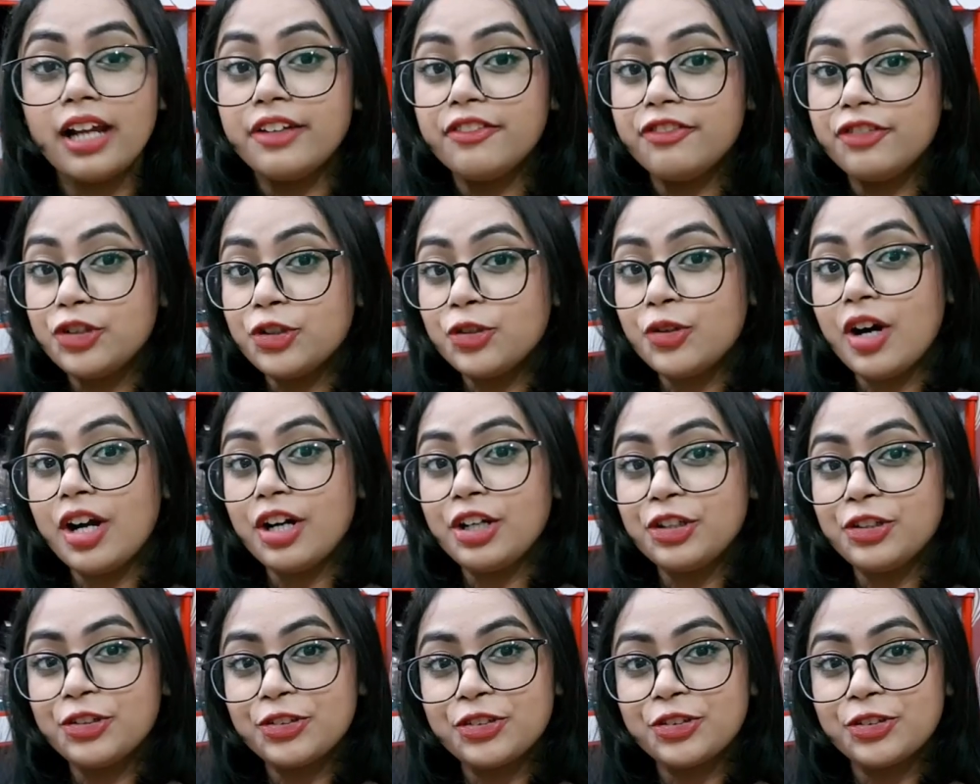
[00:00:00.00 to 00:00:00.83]
and if you are
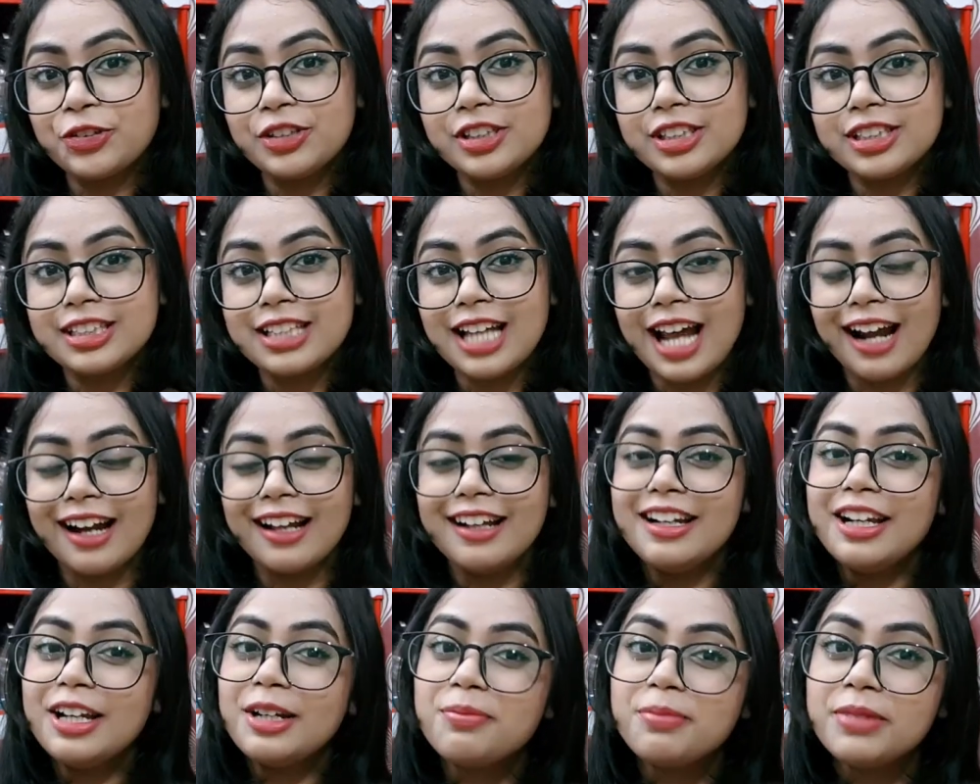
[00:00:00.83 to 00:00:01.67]
new to this
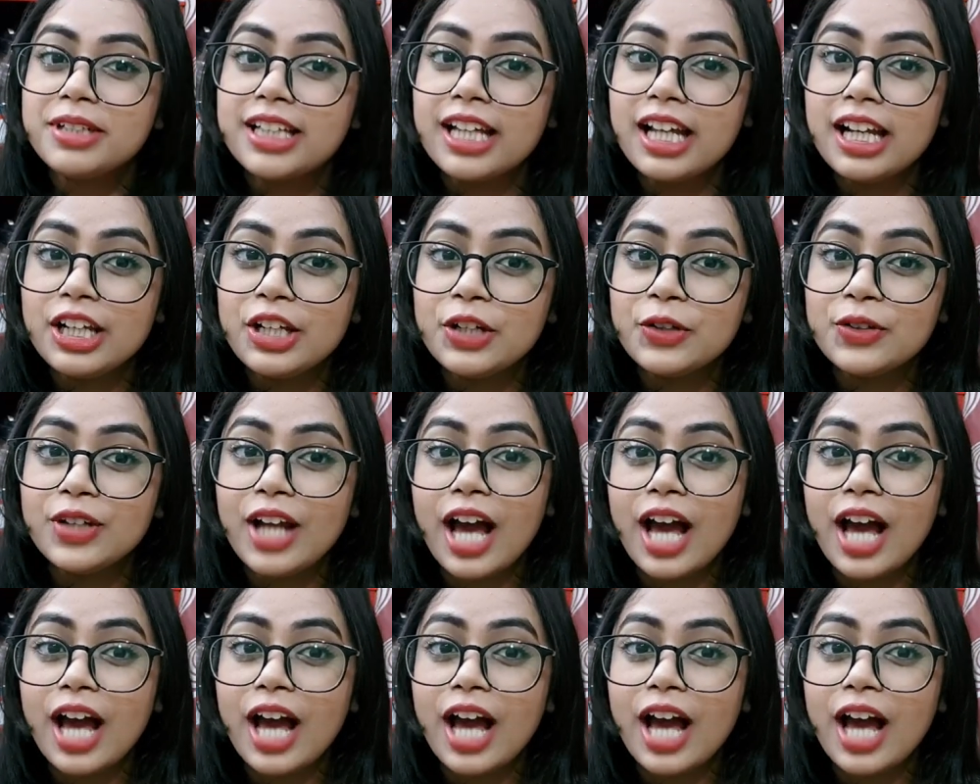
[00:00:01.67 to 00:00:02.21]
channel, let me tell you